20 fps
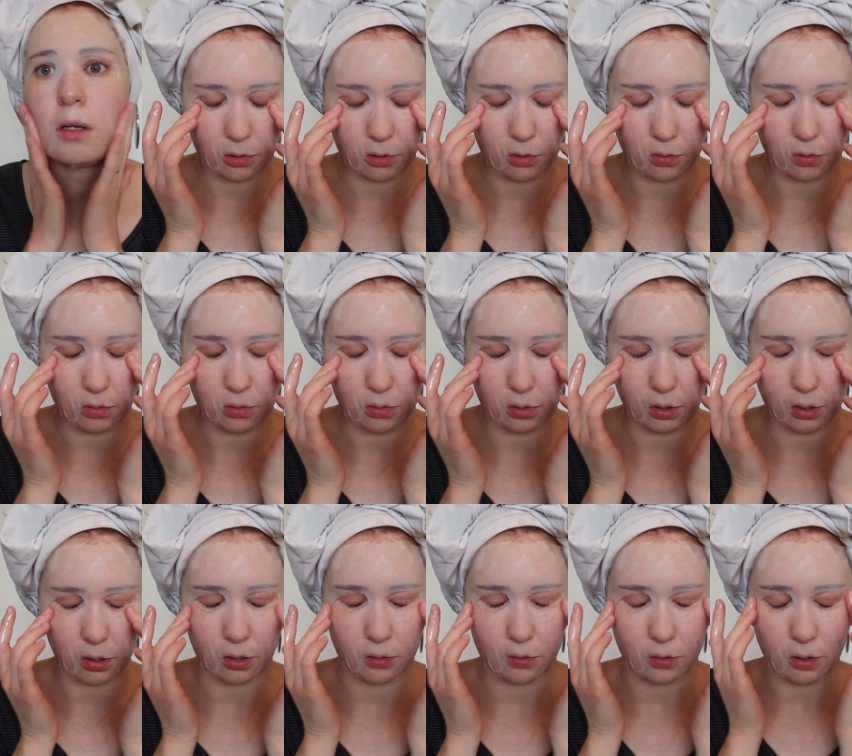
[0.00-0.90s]
Oh,
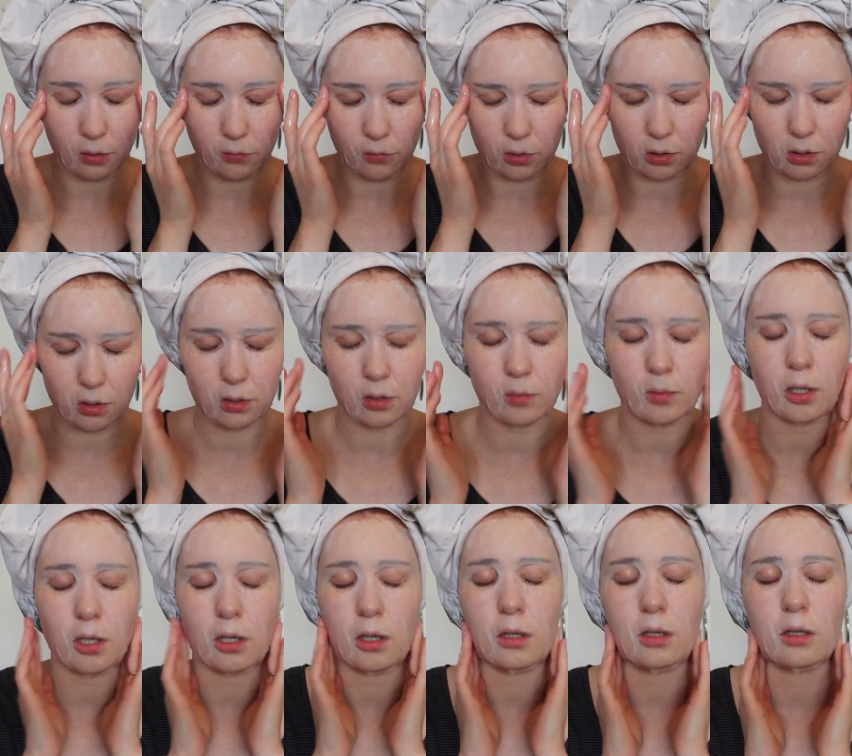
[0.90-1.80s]
okay, I think I've got something in
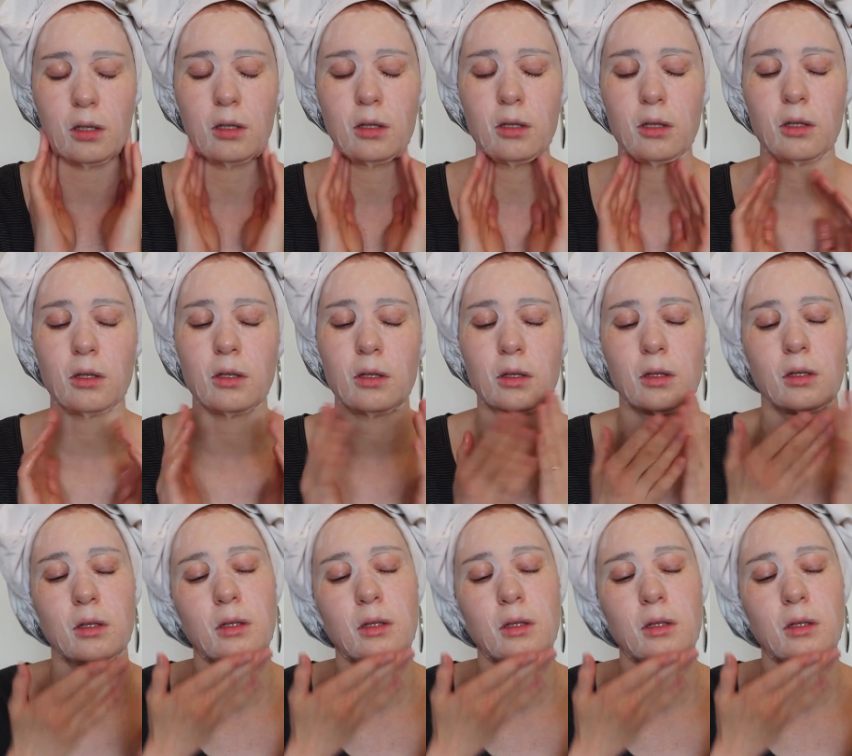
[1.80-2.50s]
my eye. Oh no, I